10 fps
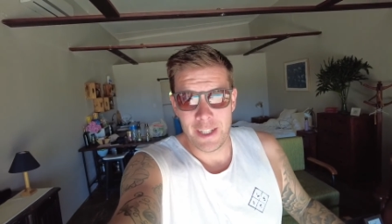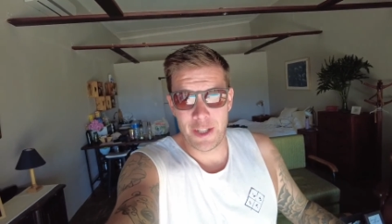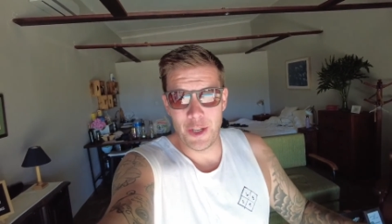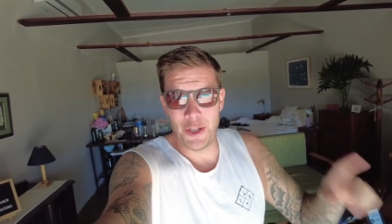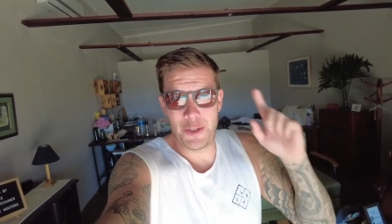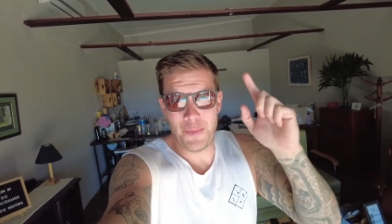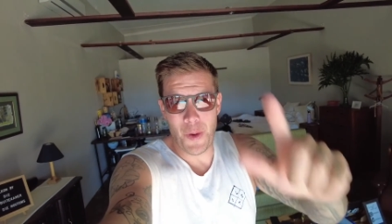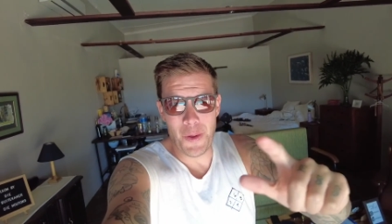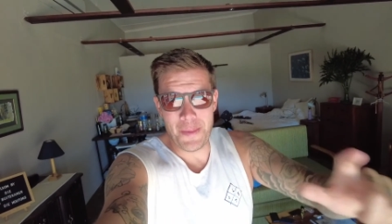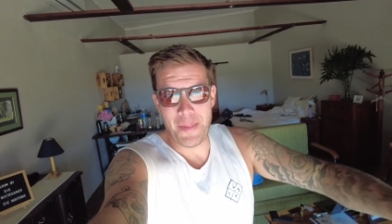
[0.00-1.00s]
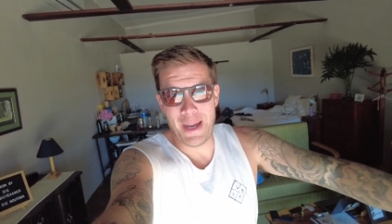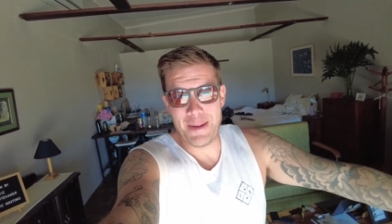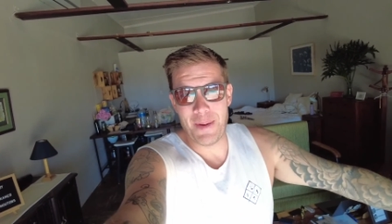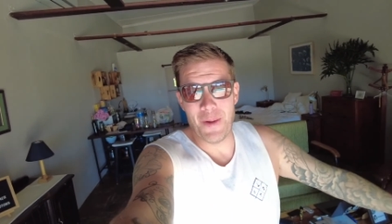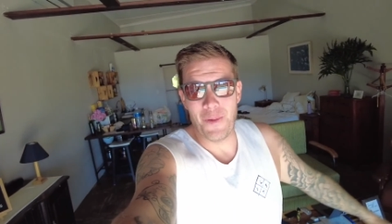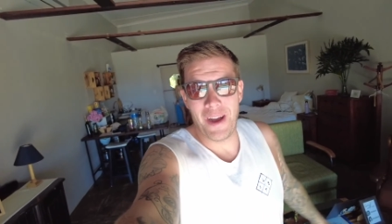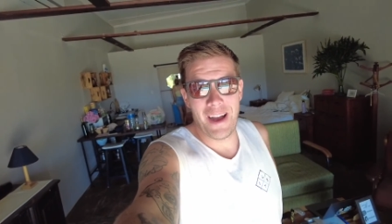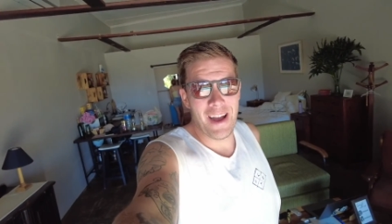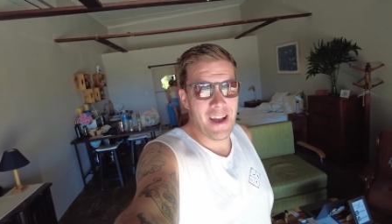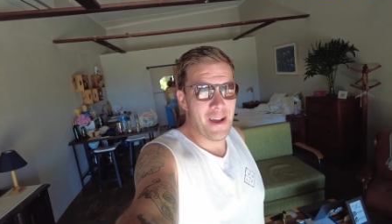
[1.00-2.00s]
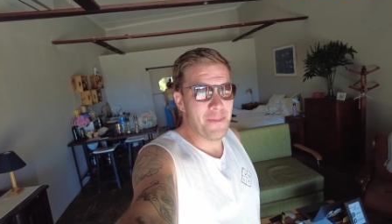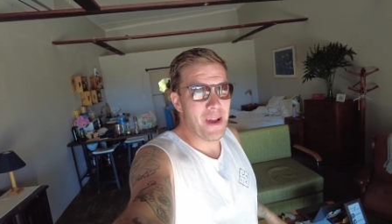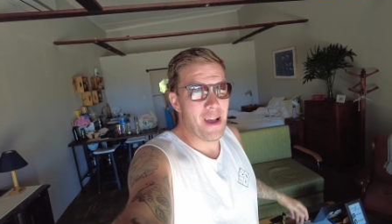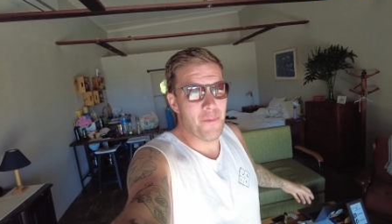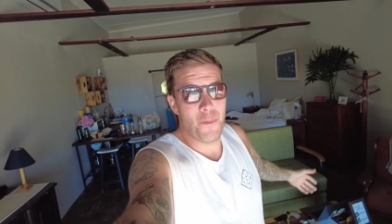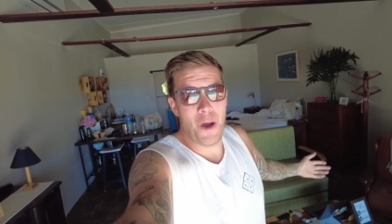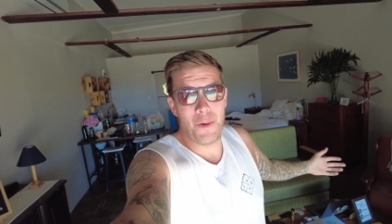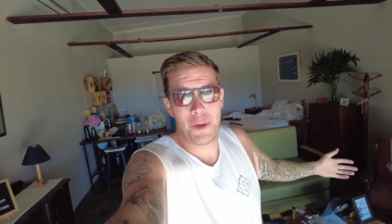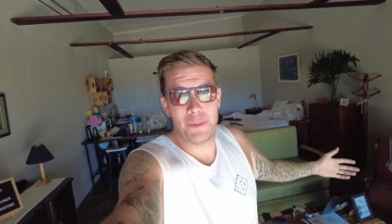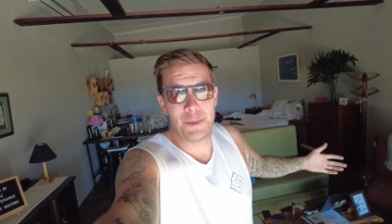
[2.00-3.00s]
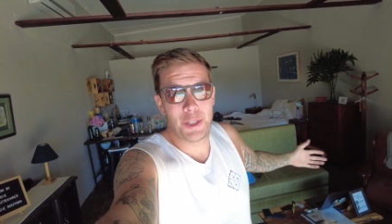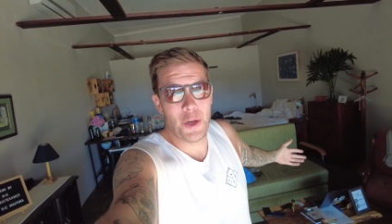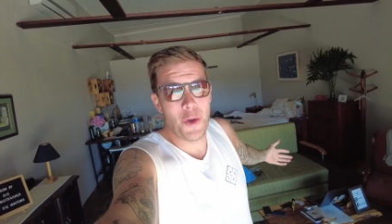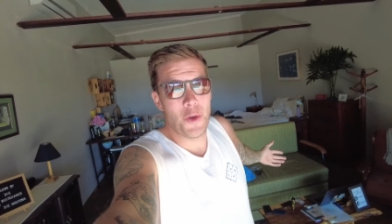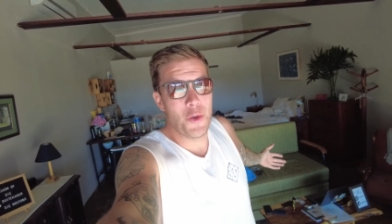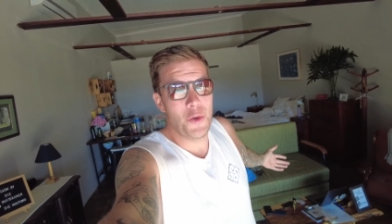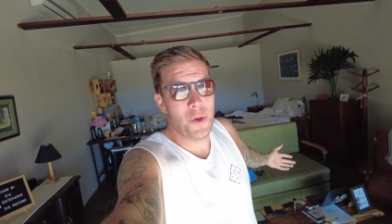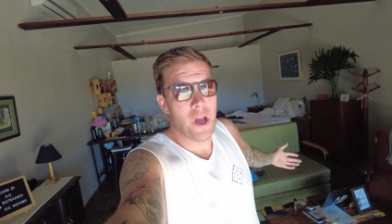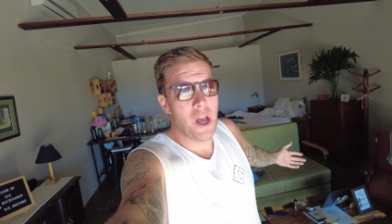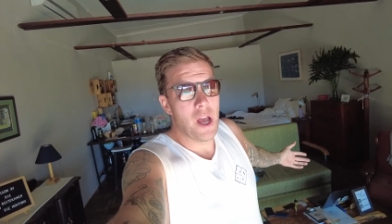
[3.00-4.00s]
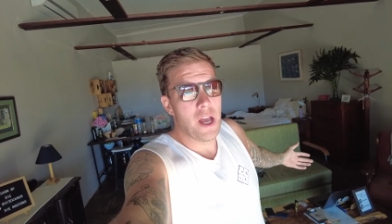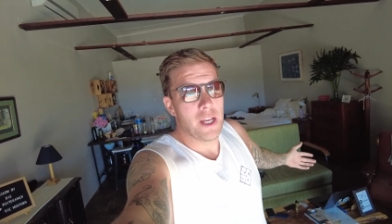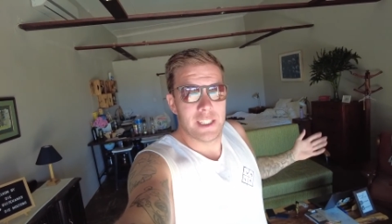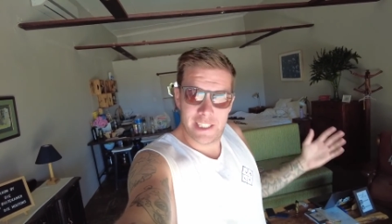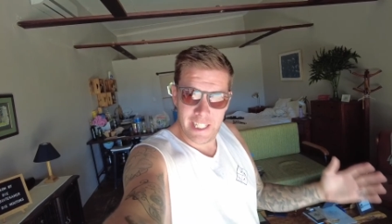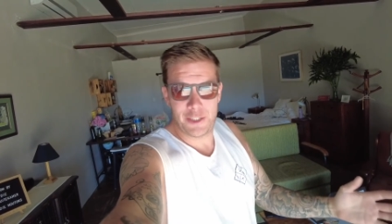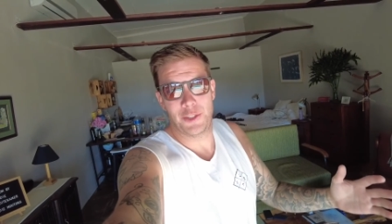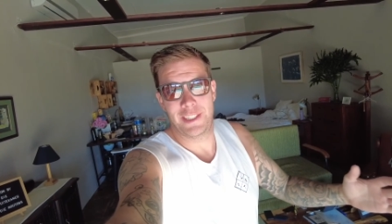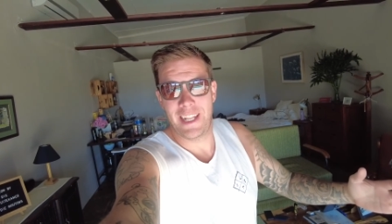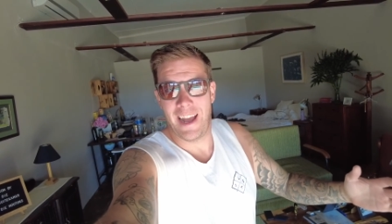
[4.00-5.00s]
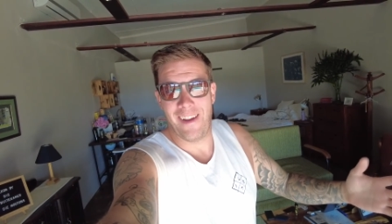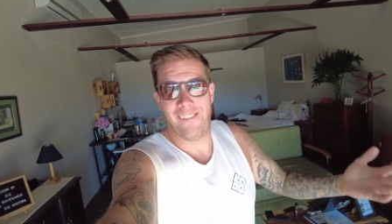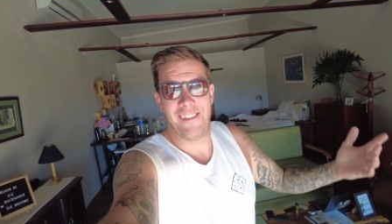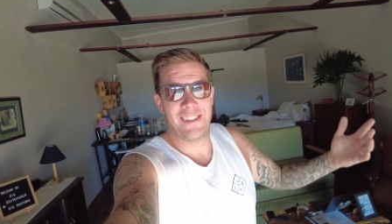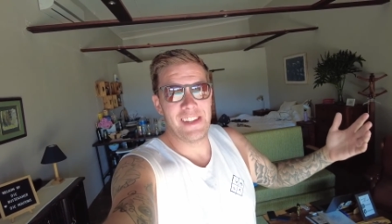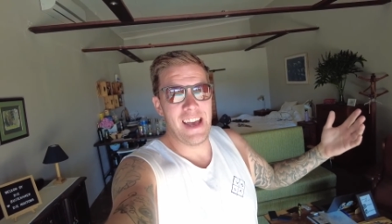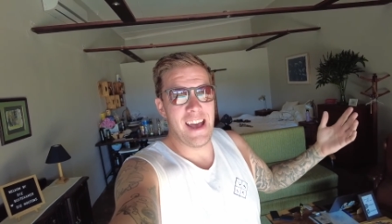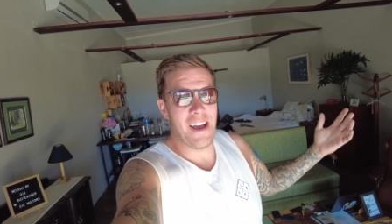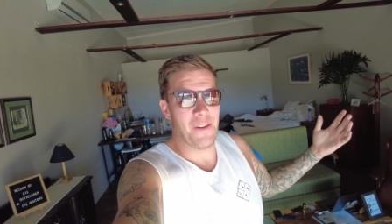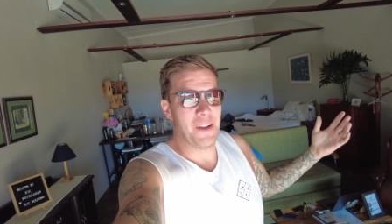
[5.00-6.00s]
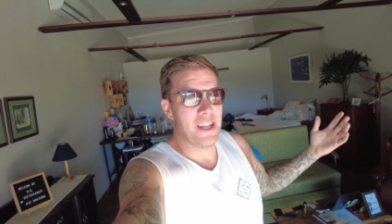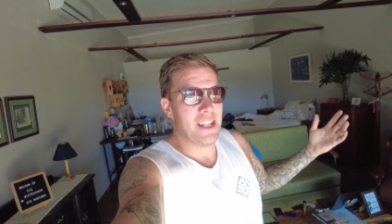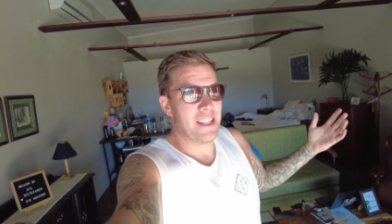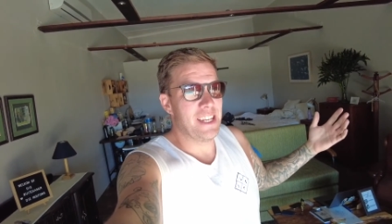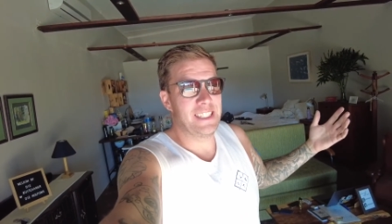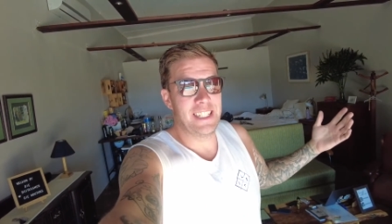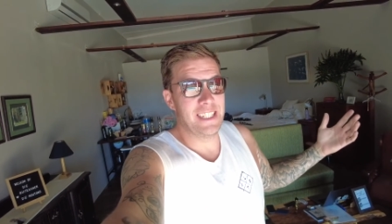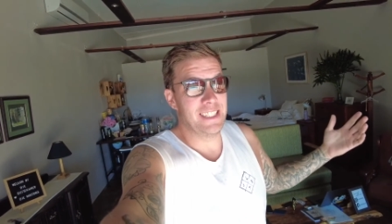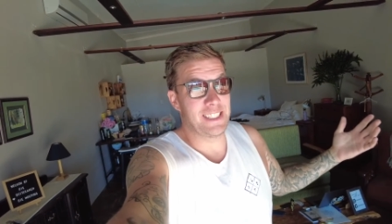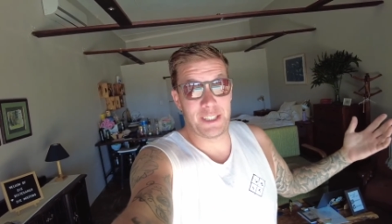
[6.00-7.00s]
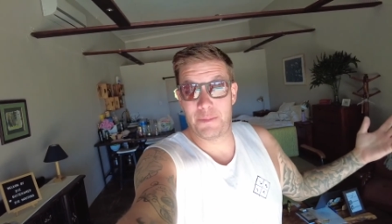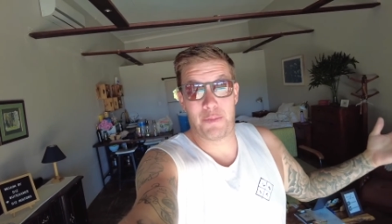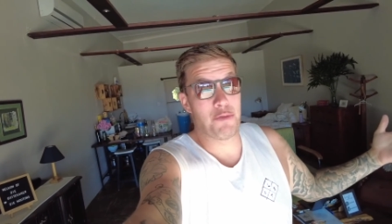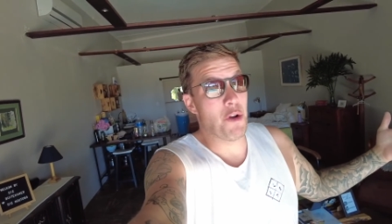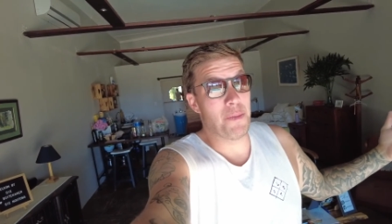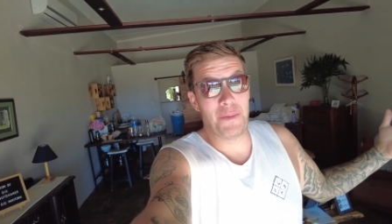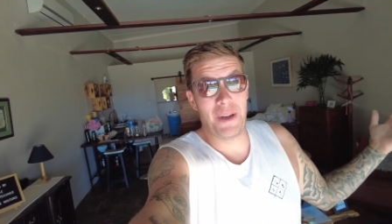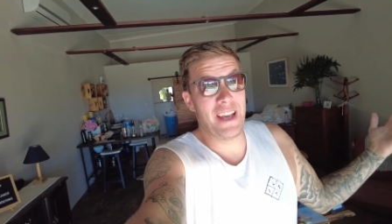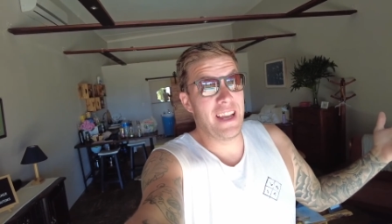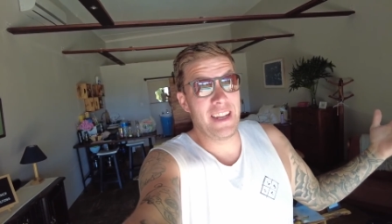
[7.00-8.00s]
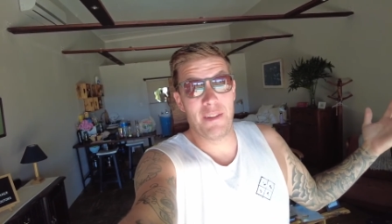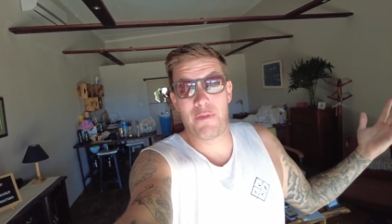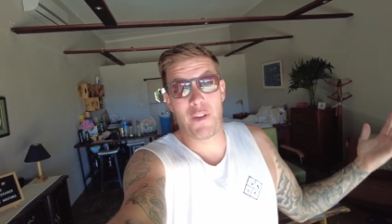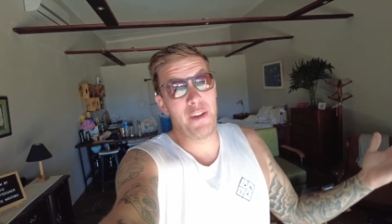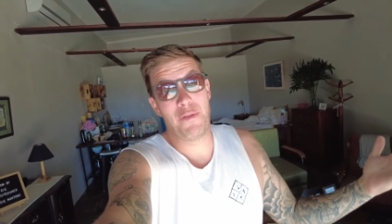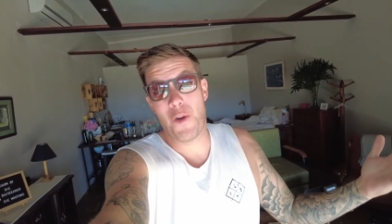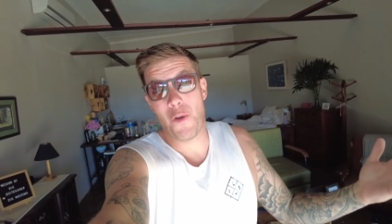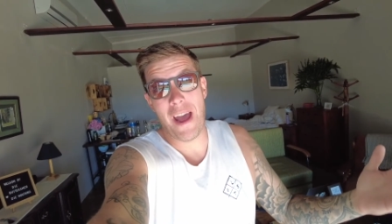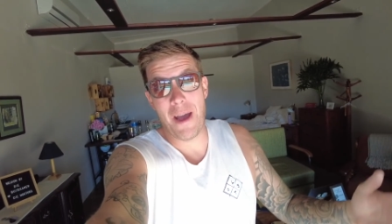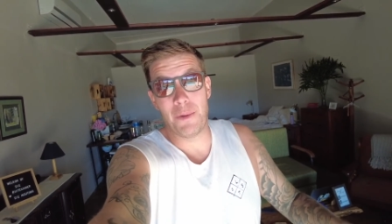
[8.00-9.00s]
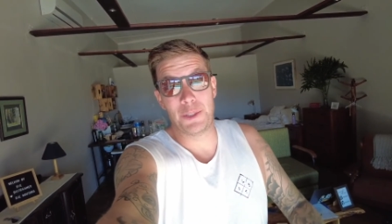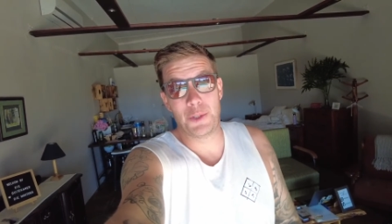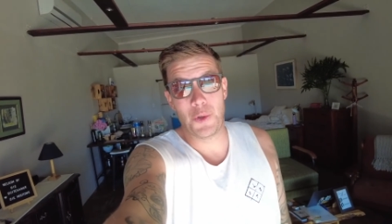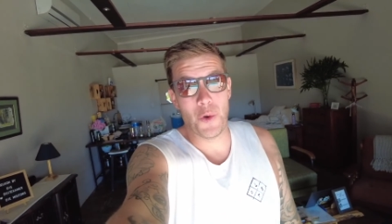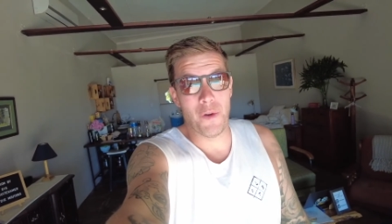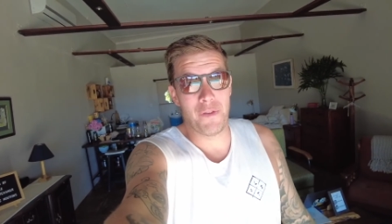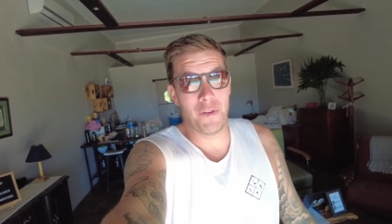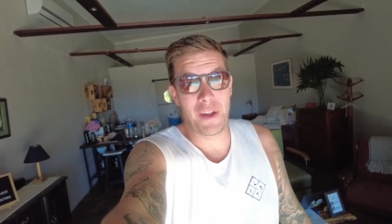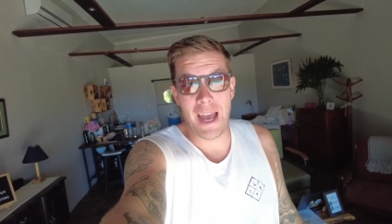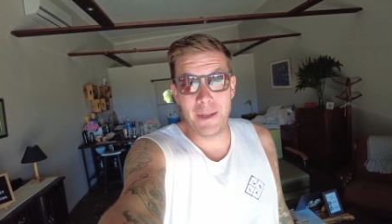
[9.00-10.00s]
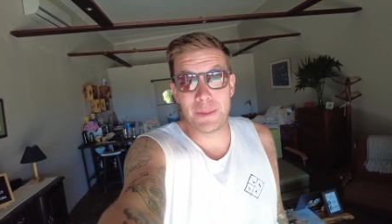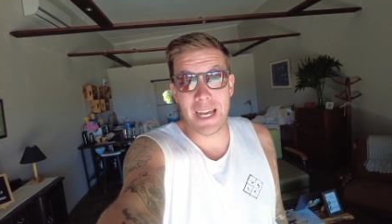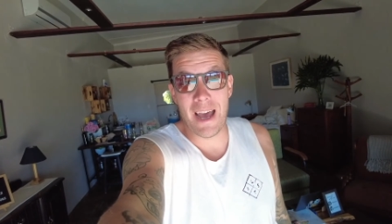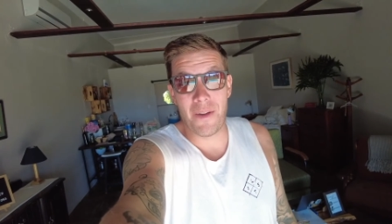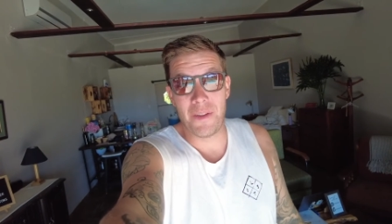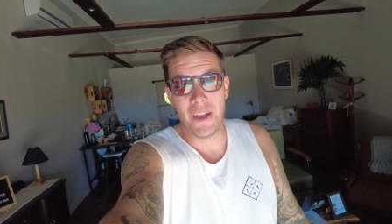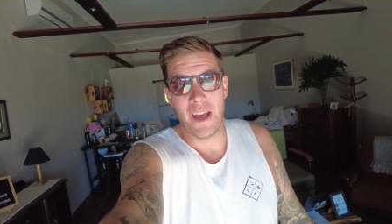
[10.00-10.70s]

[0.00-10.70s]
Good morning, people, and welcome to Citrusdale. Now, this is probably 3-4 hours north of Cape Town.